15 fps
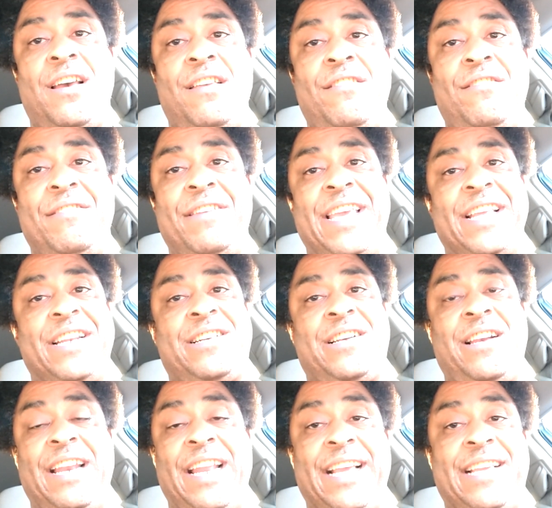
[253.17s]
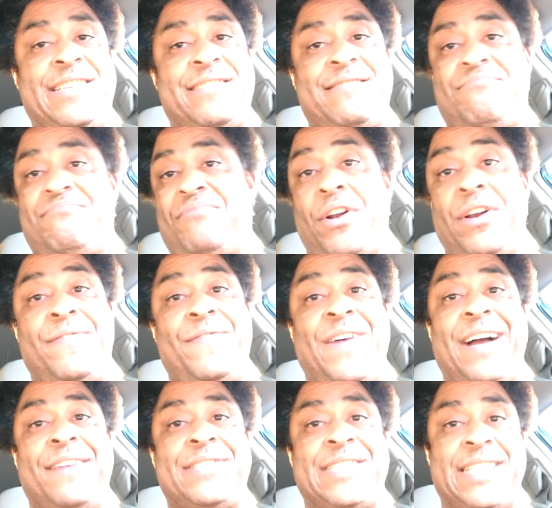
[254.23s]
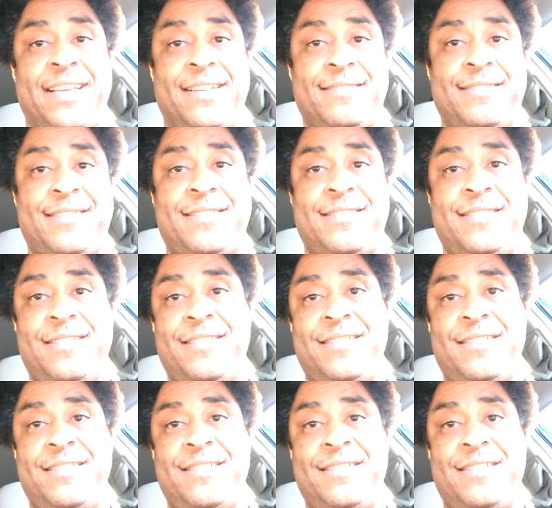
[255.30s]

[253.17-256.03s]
You can get clicks, 35 cents.